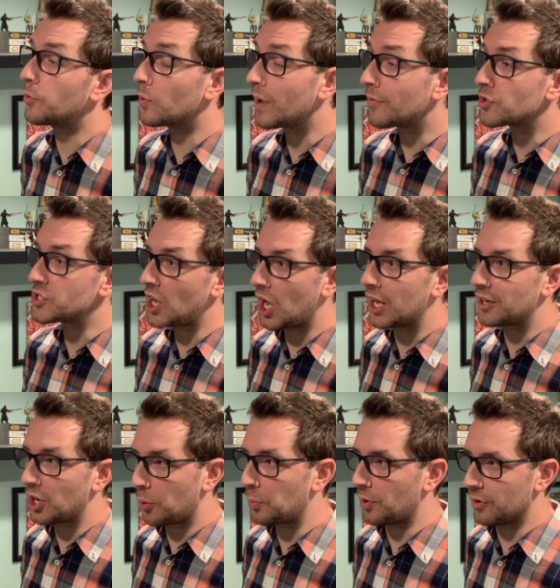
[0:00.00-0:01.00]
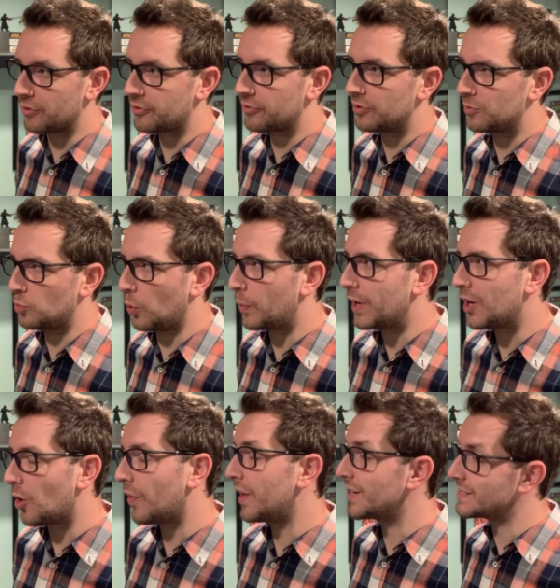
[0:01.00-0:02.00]
we were never taught numbers, would we
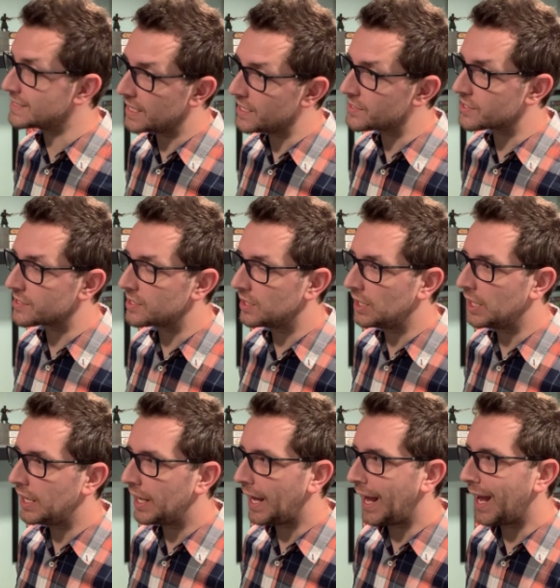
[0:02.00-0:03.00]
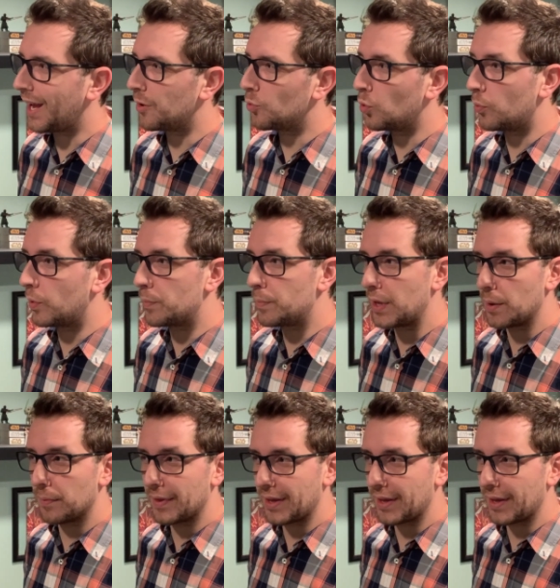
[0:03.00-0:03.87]
know they exist? And would we be able to